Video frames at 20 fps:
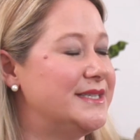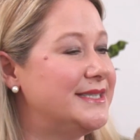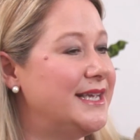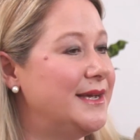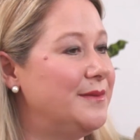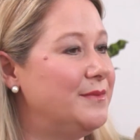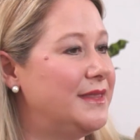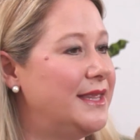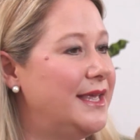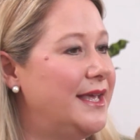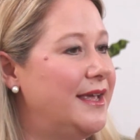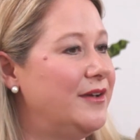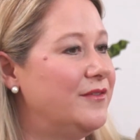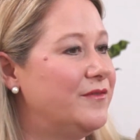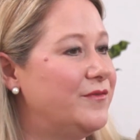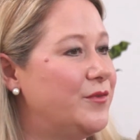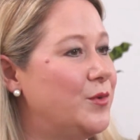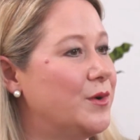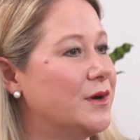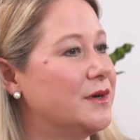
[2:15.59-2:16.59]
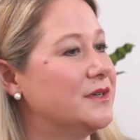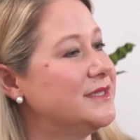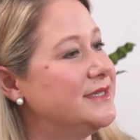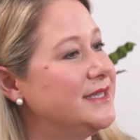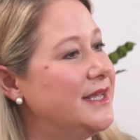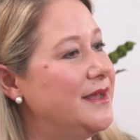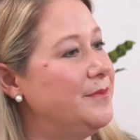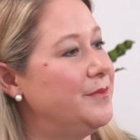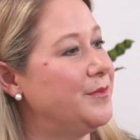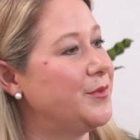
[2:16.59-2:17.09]
same thing for
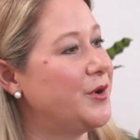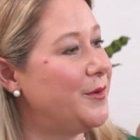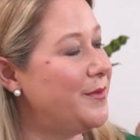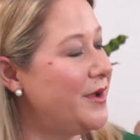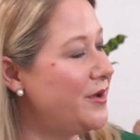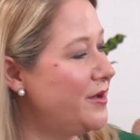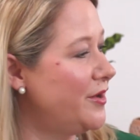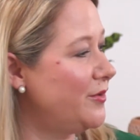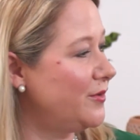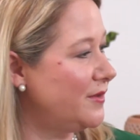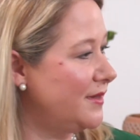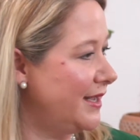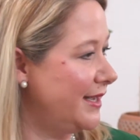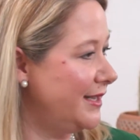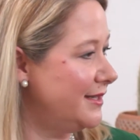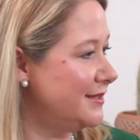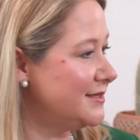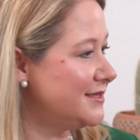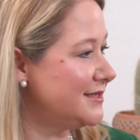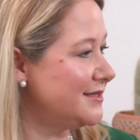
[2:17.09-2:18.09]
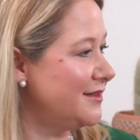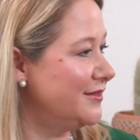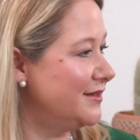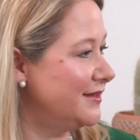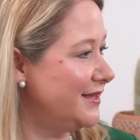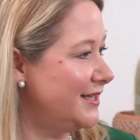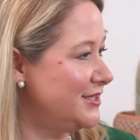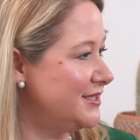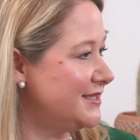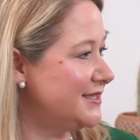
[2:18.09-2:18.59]
some pro bono clients on
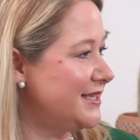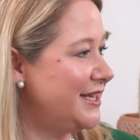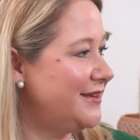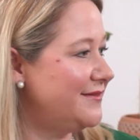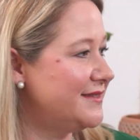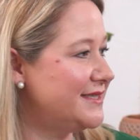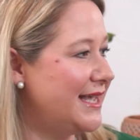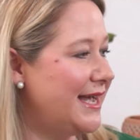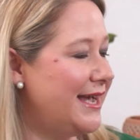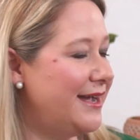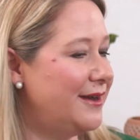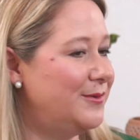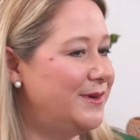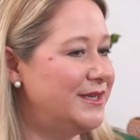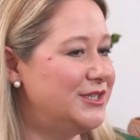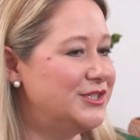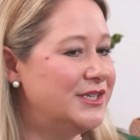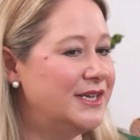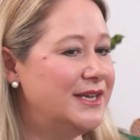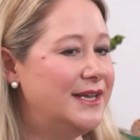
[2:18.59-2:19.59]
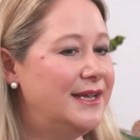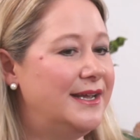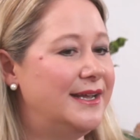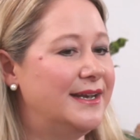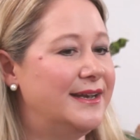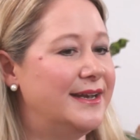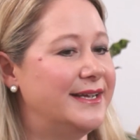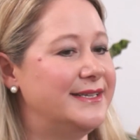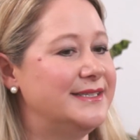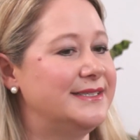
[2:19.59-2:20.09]
the legislative side, which
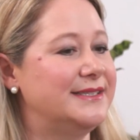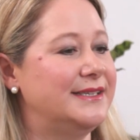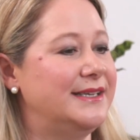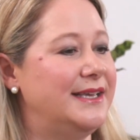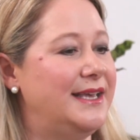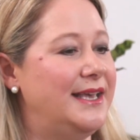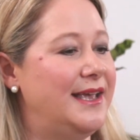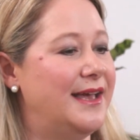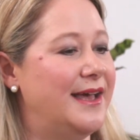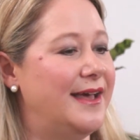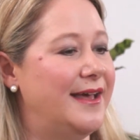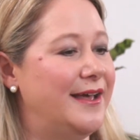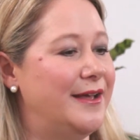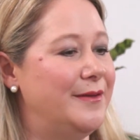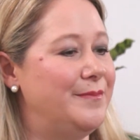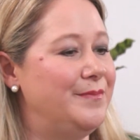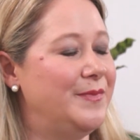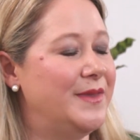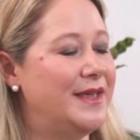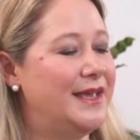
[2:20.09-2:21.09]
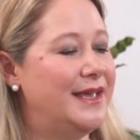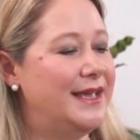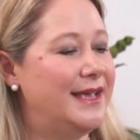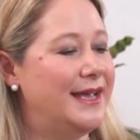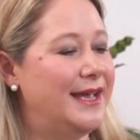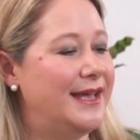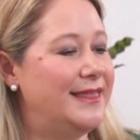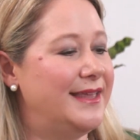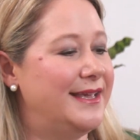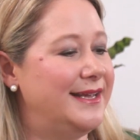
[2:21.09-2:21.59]
nicely, I
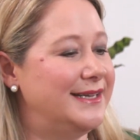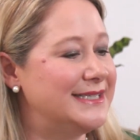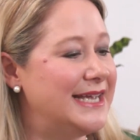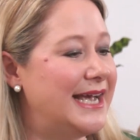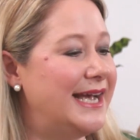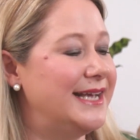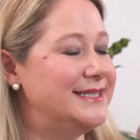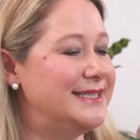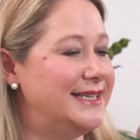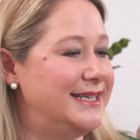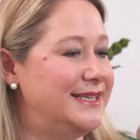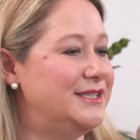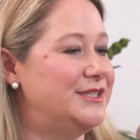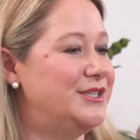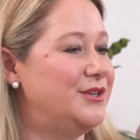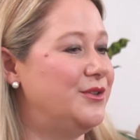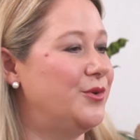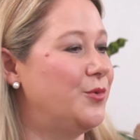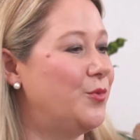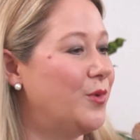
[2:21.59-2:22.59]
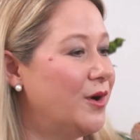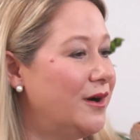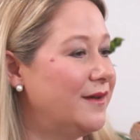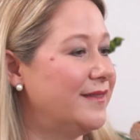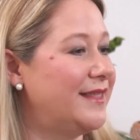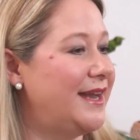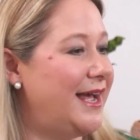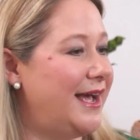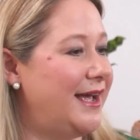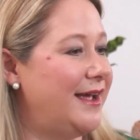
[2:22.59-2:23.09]
think, ties into the
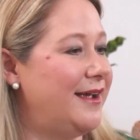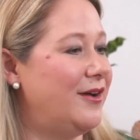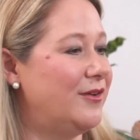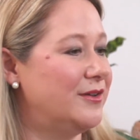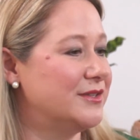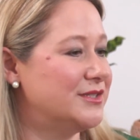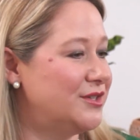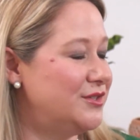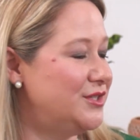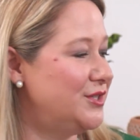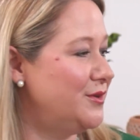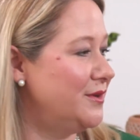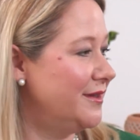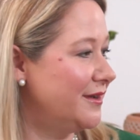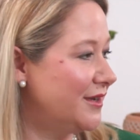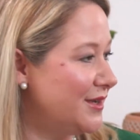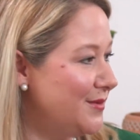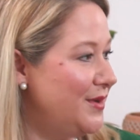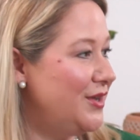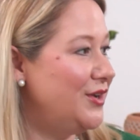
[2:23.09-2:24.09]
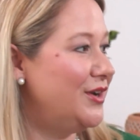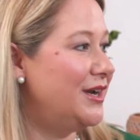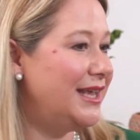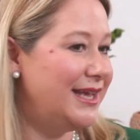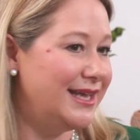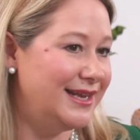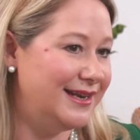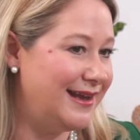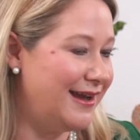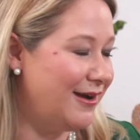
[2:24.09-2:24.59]
work that I also do in the
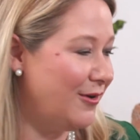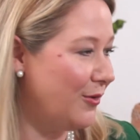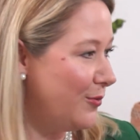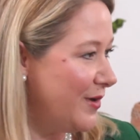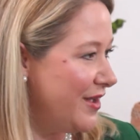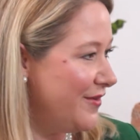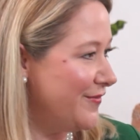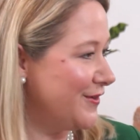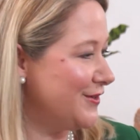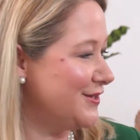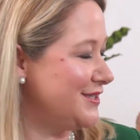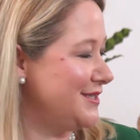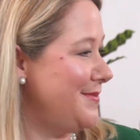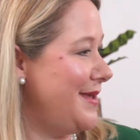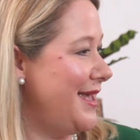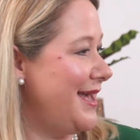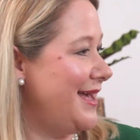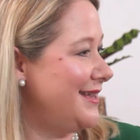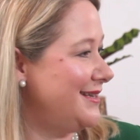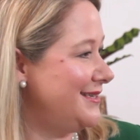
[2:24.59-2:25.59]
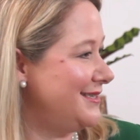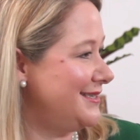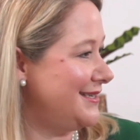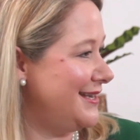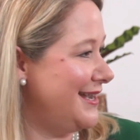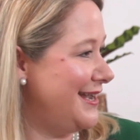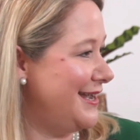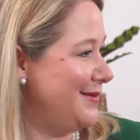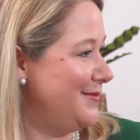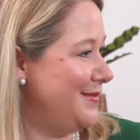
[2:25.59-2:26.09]
community and how we first met
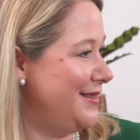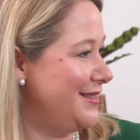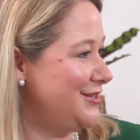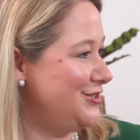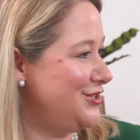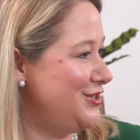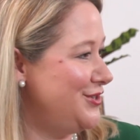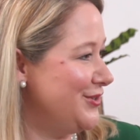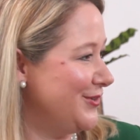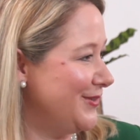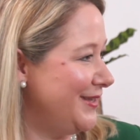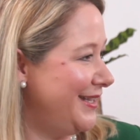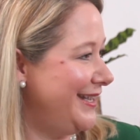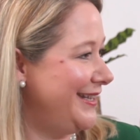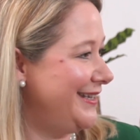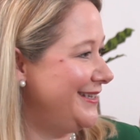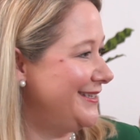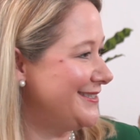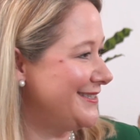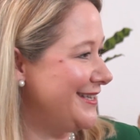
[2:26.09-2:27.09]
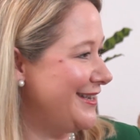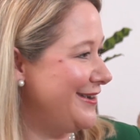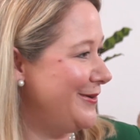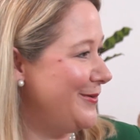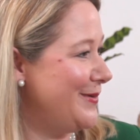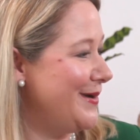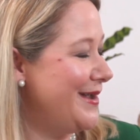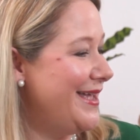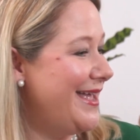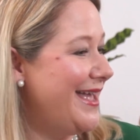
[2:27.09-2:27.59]
at the Junior League.
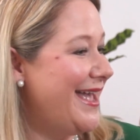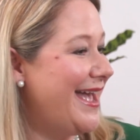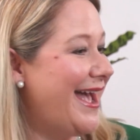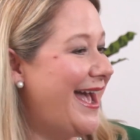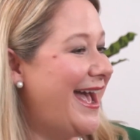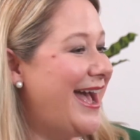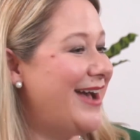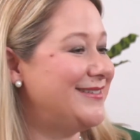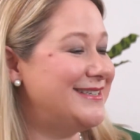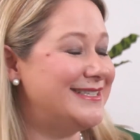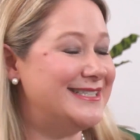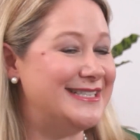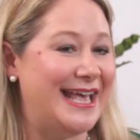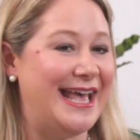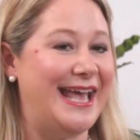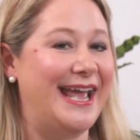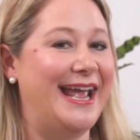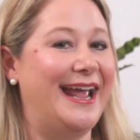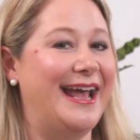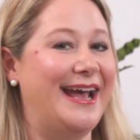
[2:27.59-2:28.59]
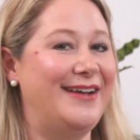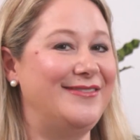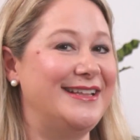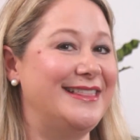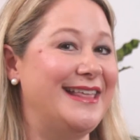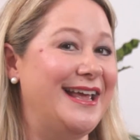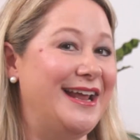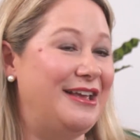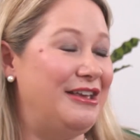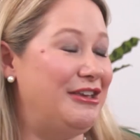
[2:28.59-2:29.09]
So I have to say, I have to
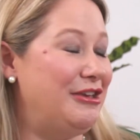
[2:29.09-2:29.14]
thank